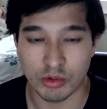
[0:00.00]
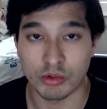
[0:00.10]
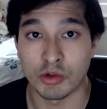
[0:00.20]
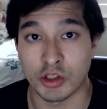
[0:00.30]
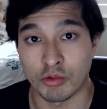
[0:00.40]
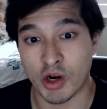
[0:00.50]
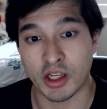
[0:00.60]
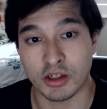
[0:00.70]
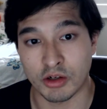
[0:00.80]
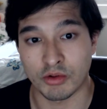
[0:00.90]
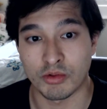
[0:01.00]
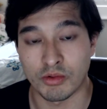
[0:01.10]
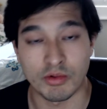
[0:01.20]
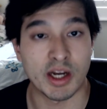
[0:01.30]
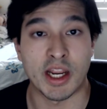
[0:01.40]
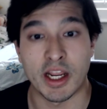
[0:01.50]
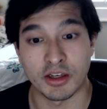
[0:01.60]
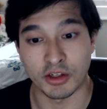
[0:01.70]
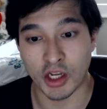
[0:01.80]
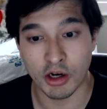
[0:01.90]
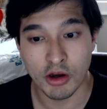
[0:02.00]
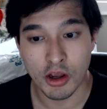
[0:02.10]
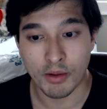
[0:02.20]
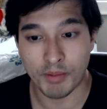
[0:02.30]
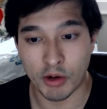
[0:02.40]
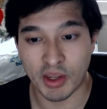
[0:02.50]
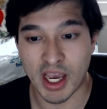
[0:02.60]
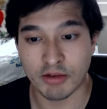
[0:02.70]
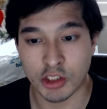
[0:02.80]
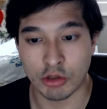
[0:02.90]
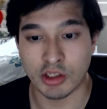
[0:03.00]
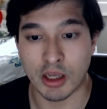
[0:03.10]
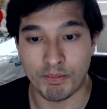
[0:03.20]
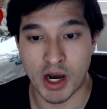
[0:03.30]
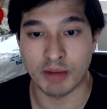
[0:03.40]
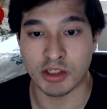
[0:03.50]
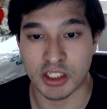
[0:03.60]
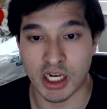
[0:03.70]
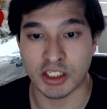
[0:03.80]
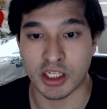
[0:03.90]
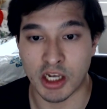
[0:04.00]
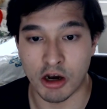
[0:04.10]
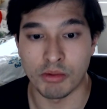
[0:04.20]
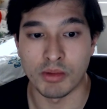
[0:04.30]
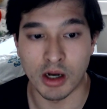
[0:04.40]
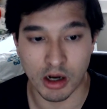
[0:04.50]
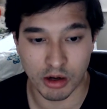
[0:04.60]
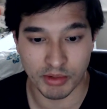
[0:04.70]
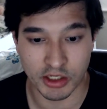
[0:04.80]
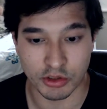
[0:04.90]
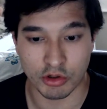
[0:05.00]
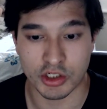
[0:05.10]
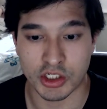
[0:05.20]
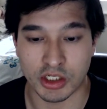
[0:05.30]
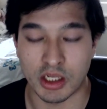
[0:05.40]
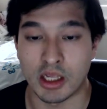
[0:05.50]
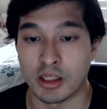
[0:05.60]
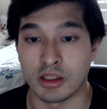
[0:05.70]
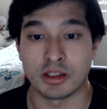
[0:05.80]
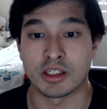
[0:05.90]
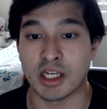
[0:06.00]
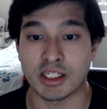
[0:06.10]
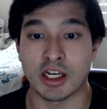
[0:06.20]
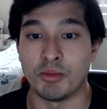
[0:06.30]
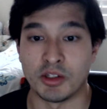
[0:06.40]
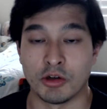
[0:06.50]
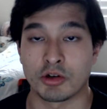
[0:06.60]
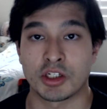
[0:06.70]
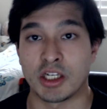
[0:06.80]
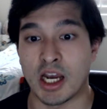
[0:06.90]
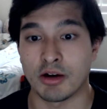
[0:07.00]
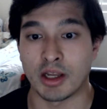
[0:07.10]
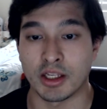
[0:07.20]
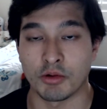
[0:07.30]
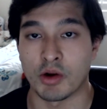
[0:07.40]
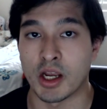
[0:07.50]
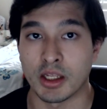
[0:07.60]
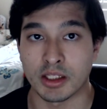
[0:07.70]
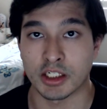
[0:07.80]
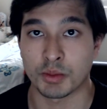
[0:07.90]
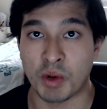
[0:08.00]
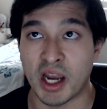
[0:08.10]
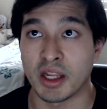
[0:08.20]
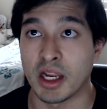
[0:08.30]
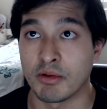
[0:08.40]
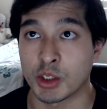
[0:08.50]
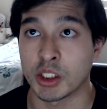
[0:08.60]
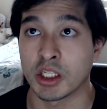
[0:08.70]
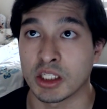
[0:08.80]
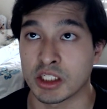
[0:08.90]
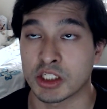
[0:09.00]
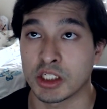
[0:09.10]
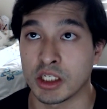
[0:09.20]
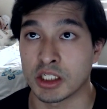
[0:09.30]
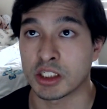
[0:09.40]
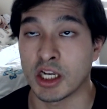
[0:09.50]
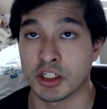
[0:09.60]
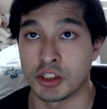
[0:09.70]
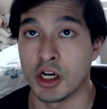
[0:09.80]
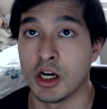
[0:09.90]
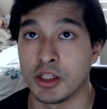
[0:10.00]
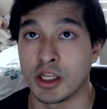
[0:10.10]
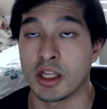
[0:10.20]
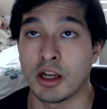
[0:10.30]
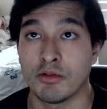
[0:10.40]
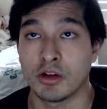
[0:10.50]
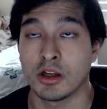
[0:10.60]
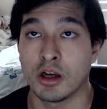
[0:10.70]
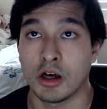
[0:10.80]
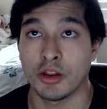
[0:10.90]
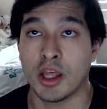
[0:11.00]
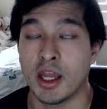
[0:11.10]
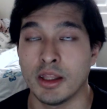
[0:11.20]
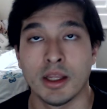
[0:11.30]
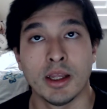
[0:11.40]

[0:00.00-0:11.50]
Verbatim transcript: with the Ranker Redhead, you know? But we have to it that Bam decides to help, um, endorse... and decides to help Endorsi out anyway, despite everything she she has done and all that.